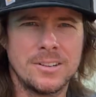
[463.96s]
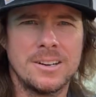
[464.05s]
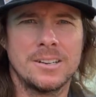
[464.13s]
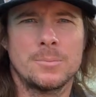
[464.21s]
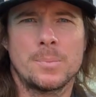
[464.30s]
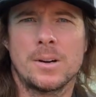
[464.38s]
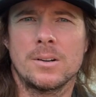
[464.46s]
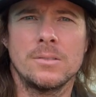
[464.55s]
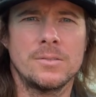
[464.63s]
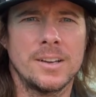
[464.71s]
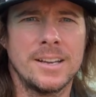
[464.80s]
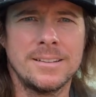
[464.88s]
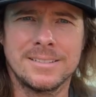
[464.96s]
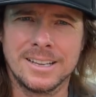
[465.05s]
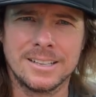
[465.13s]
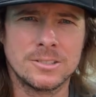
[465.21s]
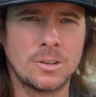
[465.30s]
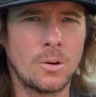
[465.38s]
not a Sparco fan,
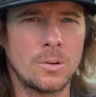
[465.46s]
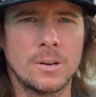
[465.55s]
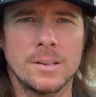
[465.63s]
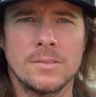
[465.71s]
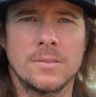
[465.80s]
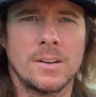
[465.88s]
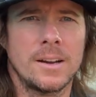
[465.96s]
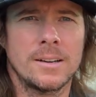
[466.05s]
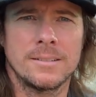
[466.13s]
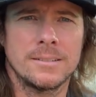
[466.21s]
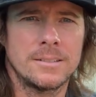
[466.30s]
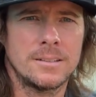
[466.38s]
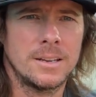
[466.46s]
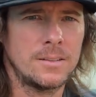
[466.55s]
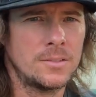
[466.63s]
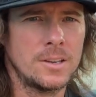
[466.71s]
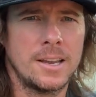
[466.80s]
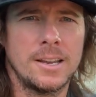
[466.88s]
that's totally fine.
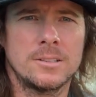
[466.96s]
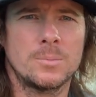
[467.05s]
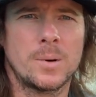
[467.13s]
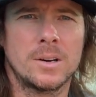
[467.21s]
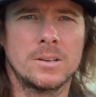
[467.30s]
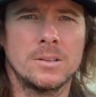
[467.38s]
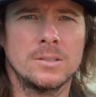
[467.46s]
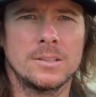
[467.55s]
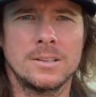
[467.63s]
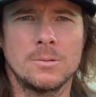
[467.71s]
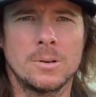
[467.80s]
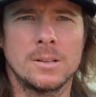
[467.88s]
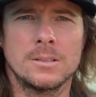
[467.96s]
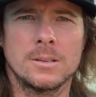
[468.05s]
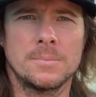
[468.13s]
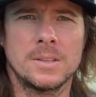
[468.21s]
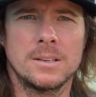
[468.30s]
If you hate Sparcos and you want something